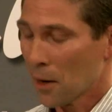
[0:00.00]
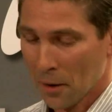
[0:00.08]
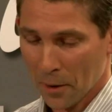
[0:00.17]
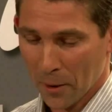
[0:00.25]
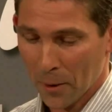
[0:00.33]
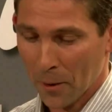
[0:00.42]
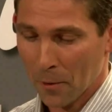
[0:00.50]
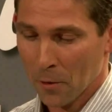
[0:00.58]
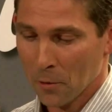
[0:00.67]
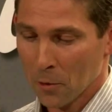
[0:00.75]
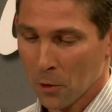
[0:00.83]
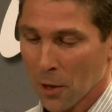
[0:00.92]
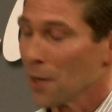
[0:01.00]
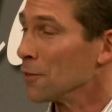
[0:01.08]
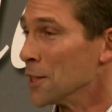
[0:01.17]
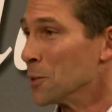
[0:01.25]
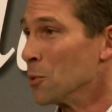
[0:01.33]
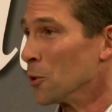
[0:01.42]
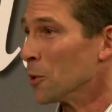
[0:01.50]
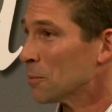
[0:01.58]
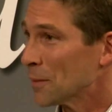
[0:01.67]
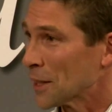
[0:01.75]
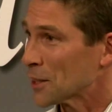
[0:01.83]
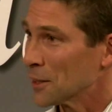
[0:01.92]
love this book
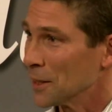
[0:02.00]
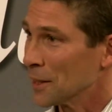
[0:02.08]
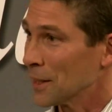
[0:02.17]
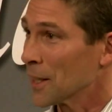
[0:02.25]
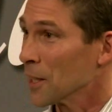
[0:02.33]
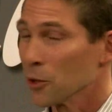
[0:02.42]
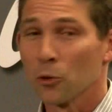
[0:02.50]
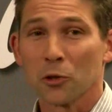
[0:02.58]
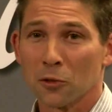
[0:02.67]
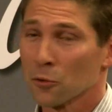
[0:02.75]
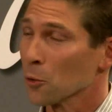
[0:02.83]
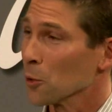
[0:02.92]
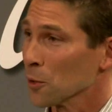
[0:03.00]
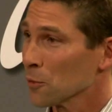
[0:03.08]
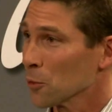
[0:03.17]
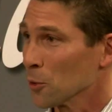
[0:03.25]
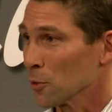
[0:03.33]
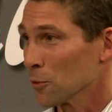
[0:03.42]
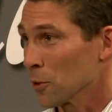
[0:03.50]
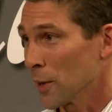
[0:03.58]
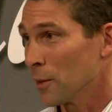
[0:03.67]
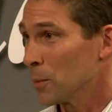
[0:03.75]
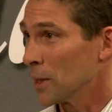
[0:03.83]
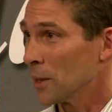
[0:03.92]
actually, and they can use it for
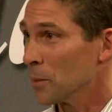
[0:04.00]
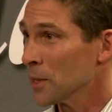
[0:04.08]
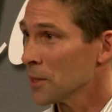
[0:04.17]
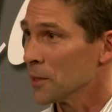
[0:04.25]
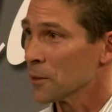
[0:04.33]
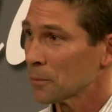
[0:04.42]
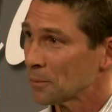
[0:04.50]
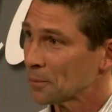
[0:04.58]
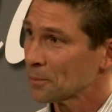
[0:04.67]
helping the business.